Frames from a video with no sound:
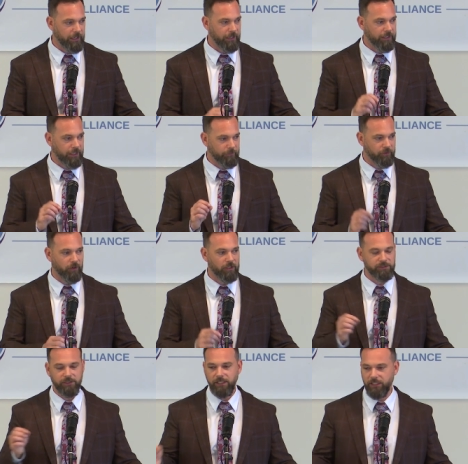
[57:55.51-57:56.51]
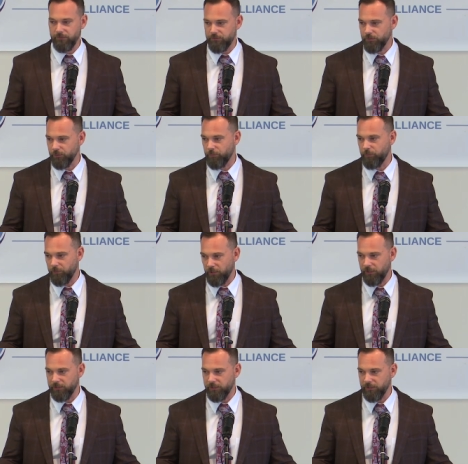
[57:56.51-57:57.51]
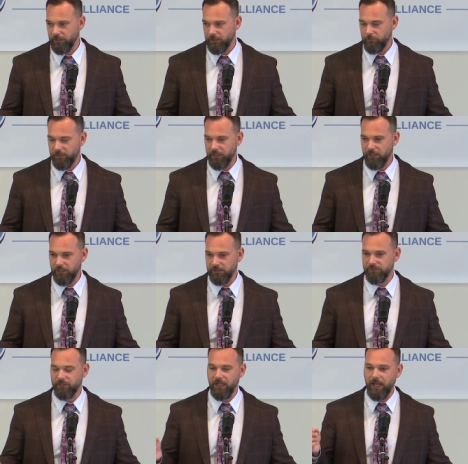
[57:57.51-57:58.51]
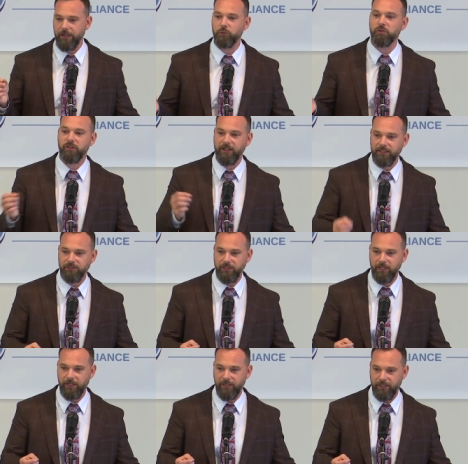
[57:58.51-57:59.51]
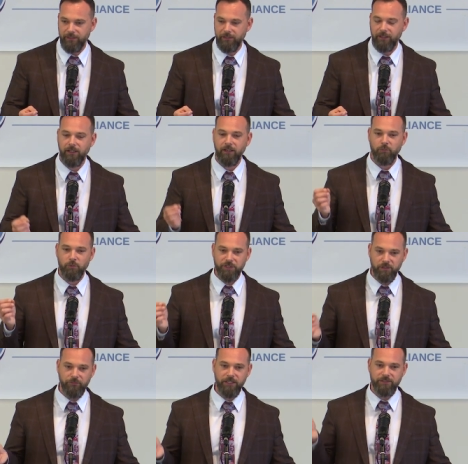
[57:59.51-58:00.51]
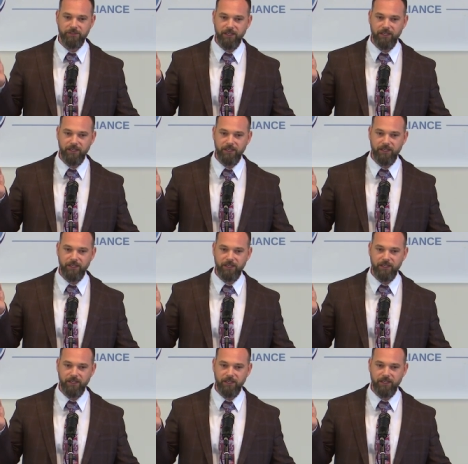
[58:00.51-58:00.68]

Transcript: and I came across the Key of Truth book because the guy who translated it was convinced